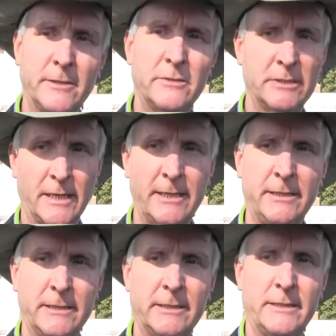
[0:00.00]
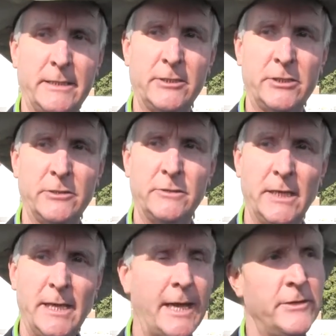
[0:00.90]
You study the issues,
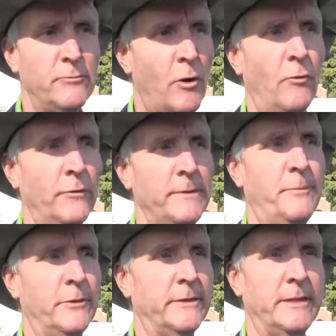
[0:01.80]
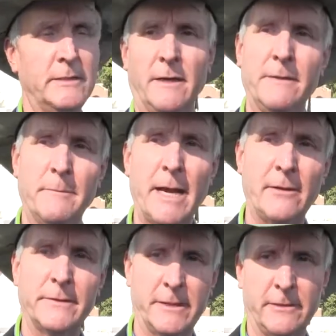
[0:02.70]
and you only put things on the
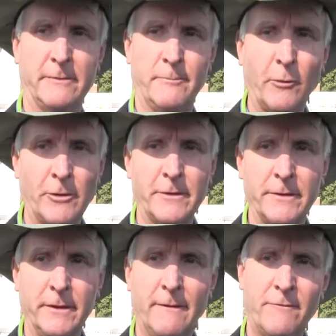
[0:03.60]
ballot that are important